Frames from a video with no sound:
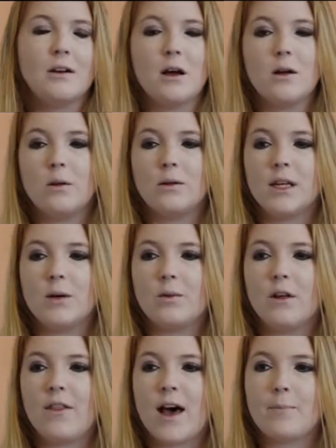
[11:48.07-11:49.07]
Not only
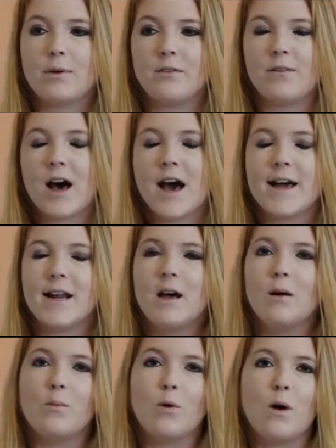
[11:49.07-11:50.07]
will that provide
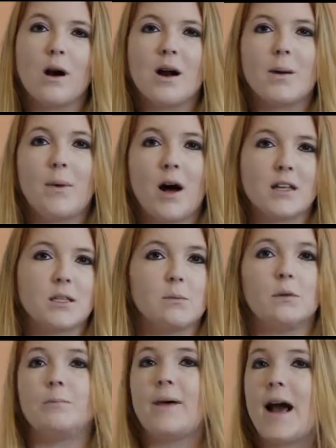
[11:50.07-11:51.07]
more
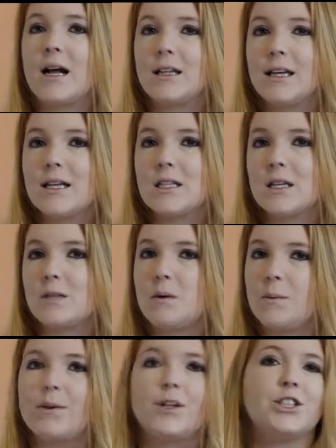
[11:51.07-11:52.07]
possible backlinks because
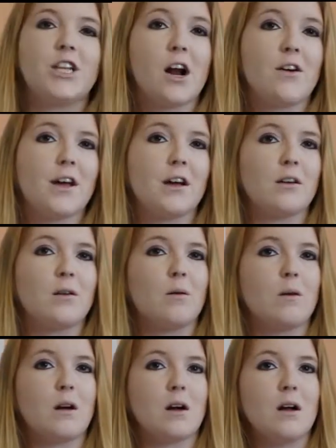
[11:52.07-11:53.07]
people are sharing
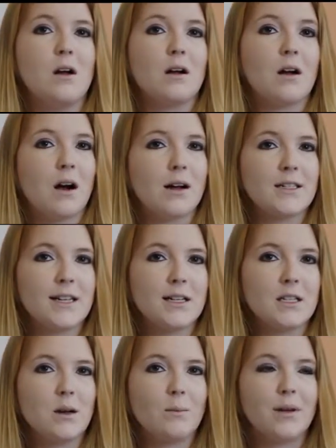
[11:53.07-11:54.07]
your
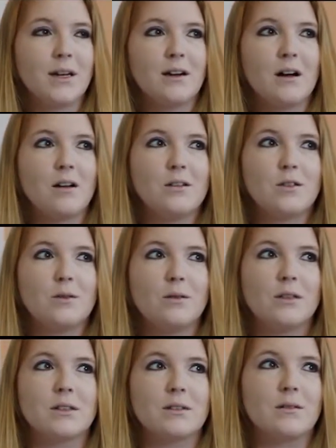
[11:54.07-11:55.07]
content, but it
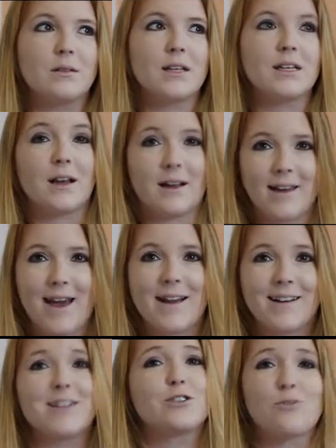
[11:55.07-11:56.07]
also,
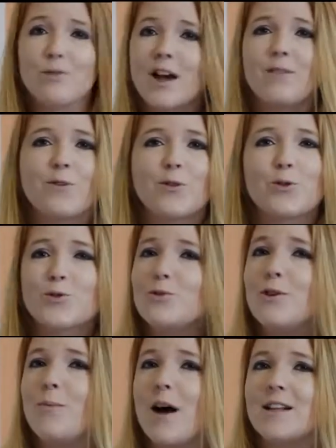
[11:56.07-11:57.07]
again, is great for those
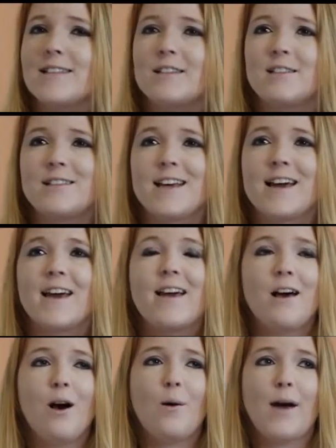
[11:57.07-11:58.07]
Google bots. They're saying,
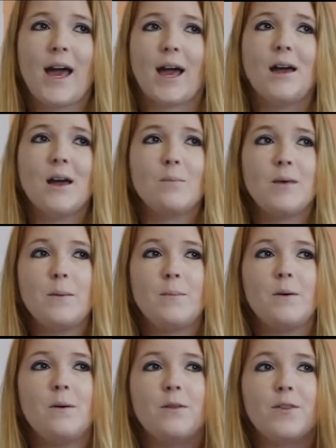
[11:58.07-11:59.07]
oh hey,
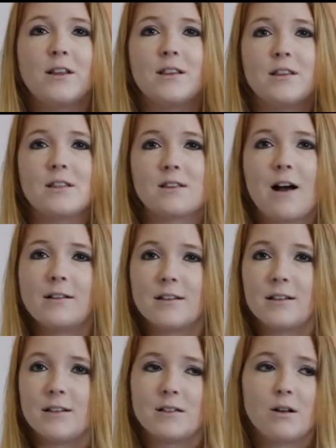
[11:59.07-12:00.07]
people think that this
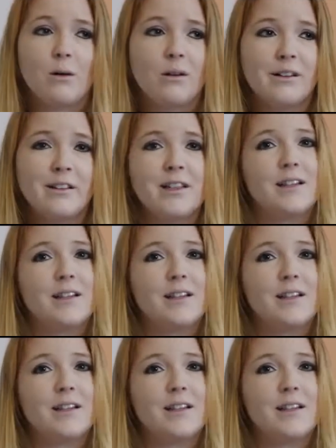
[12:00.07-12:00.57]
content is so good